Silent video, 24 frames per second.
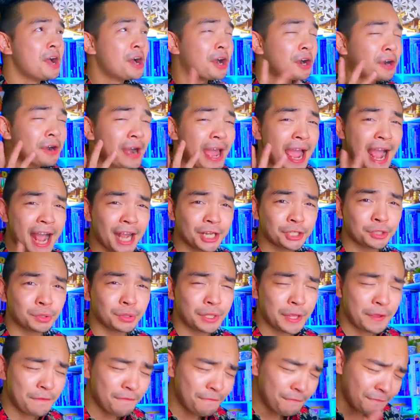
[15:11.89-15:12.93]
are
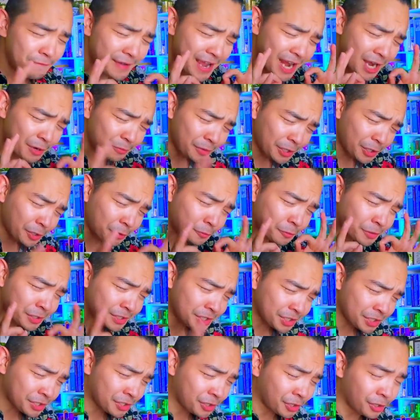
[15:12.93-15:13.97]
actually very
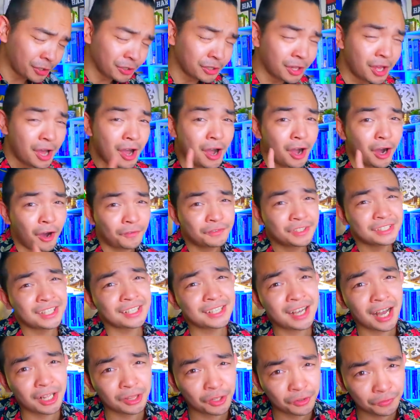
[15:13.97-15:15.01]
critical of the
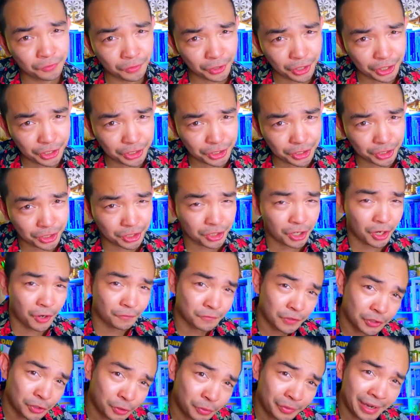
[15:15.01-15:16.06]
Tagalog version of
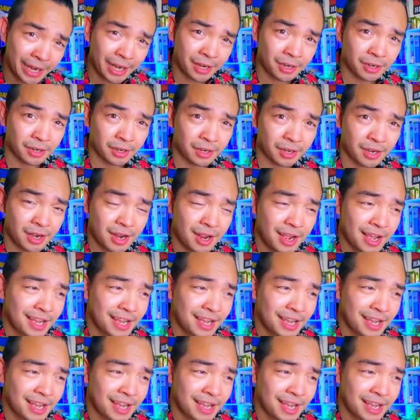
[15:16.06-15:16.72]
the trailer,